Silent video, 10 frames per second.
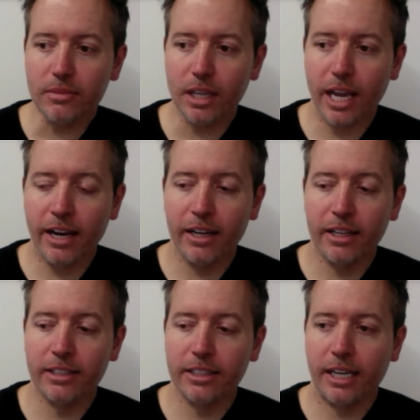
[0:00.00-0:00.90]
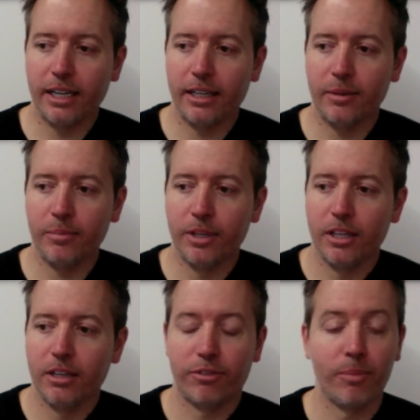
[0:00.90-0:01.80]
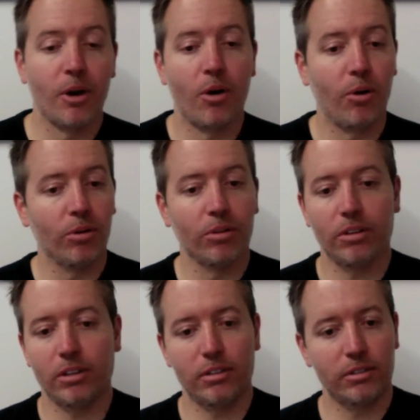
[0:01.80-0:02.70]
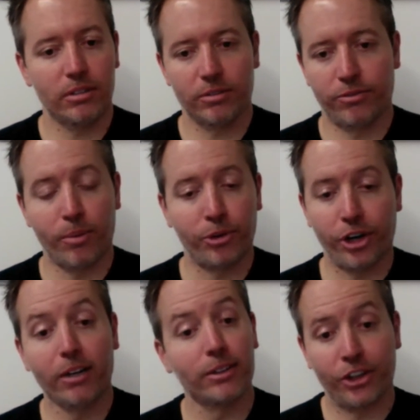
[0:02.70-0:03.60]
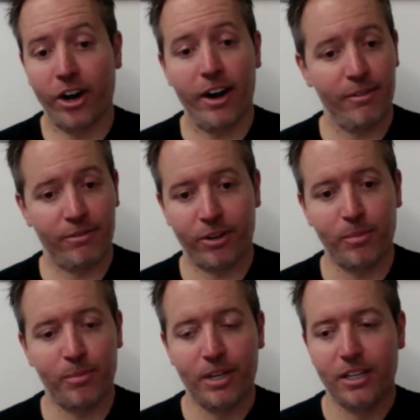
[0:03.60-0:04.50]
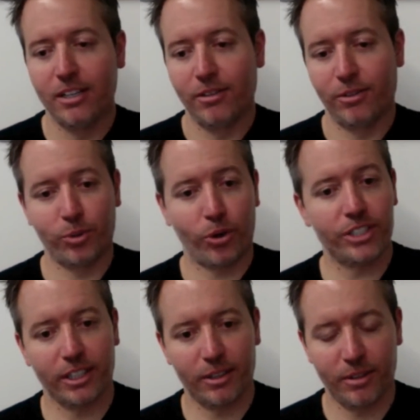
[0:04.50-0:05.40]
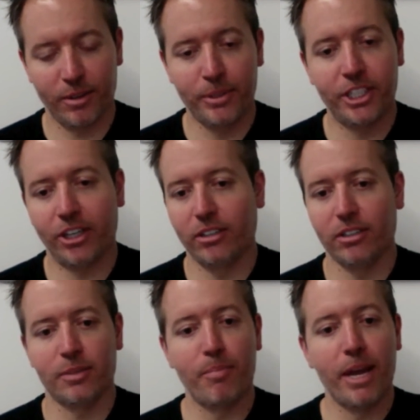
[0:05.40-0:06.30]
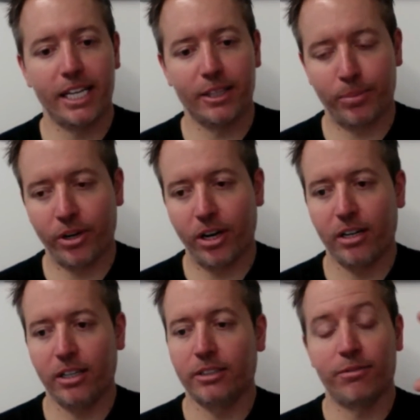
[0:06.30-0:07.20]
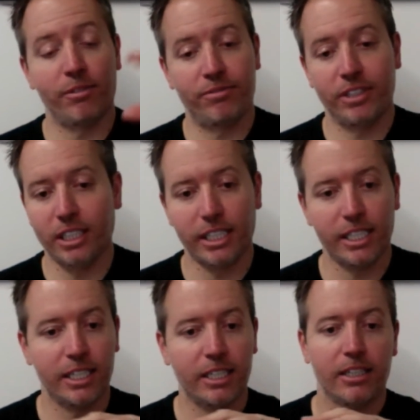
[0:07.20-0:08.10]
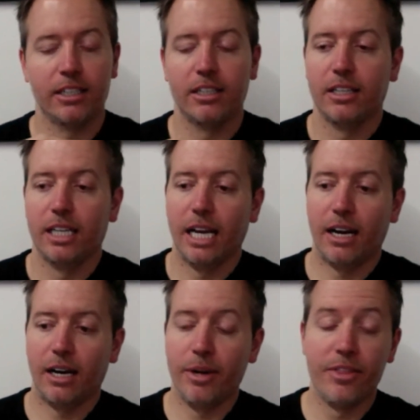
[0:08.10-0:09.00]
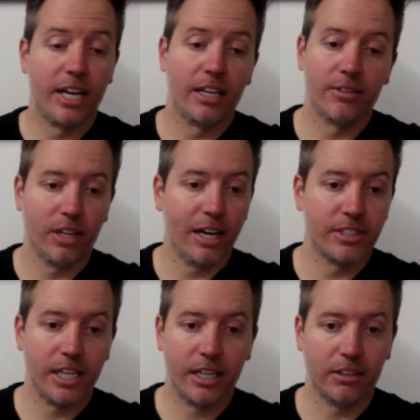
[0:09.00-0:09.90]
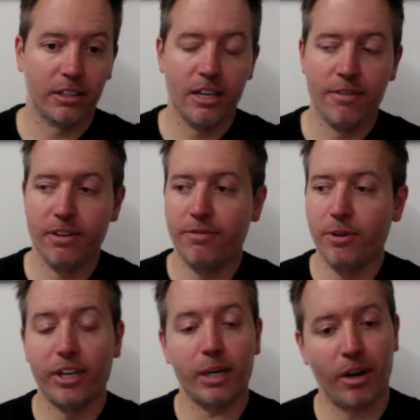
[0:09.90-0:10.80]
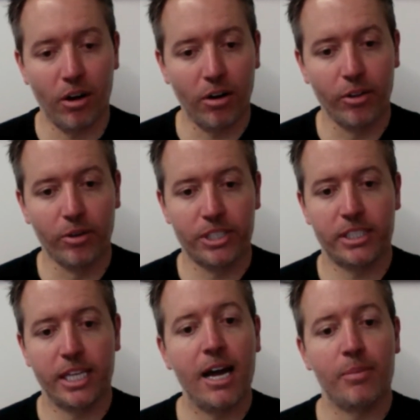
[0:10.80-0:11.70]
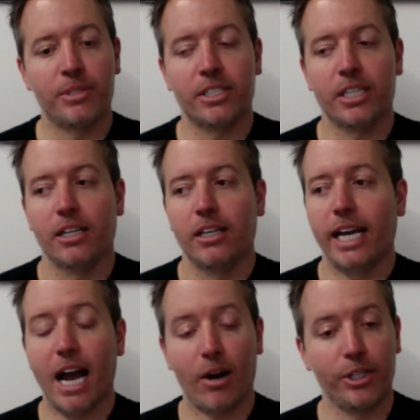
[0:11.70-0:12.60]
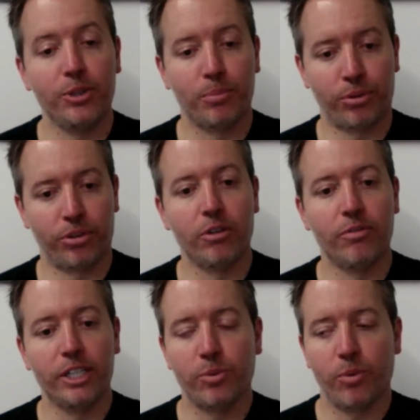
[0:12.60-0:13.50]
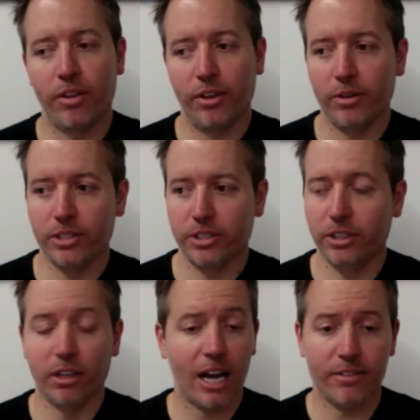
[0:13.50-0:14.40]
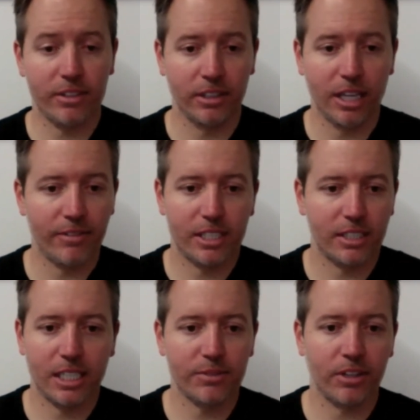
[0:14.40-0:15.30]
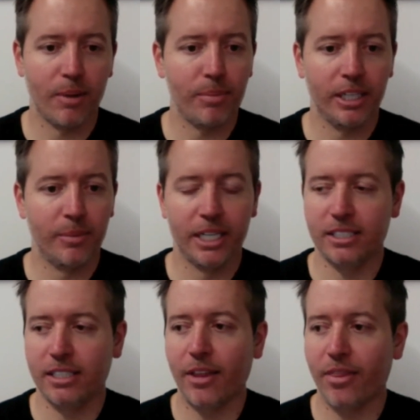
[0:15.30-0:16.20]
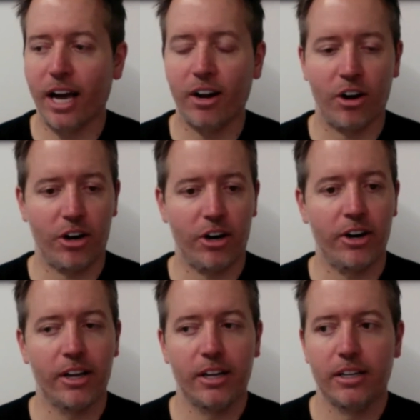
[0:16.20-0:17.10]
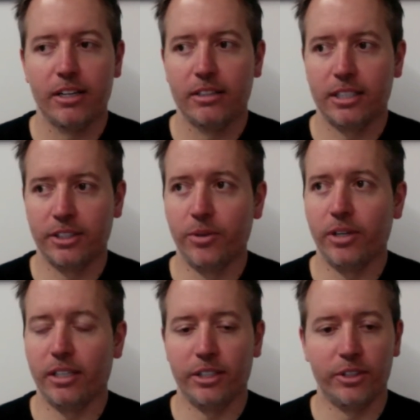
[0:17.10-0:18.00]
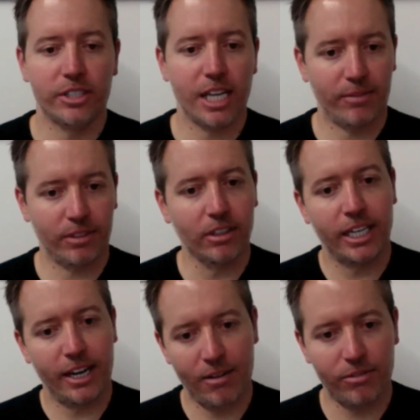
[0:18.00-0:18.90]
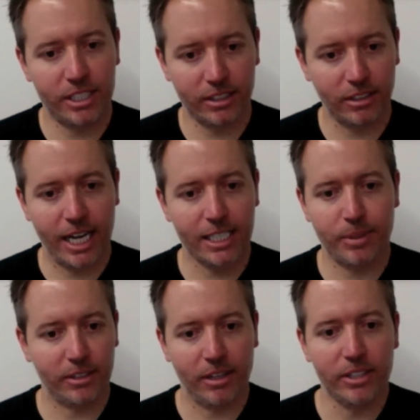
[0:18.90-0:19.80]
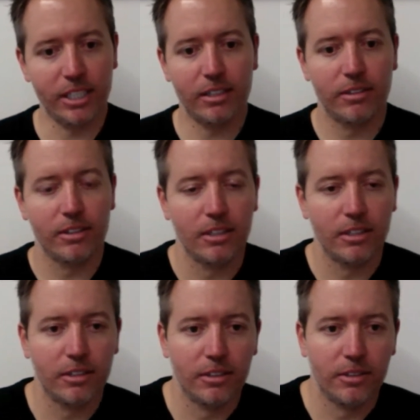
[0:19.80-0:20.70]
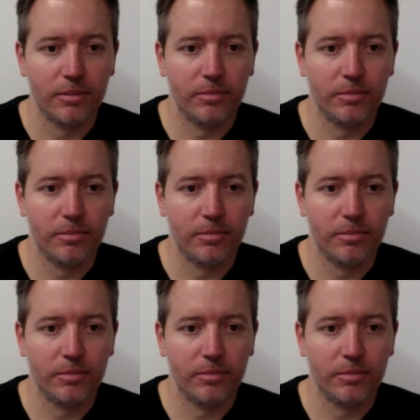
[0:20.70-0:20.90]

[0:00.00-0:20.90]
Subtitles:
and from the whole, from cradle to grave, from sourcing the materials, making the product, filling it, and then end of life cycle. If you think about all those steps and how can you improve each one of those, you'll have a successful company. I mean, it's not that hard to do it. You just have to look at every single aspect of it.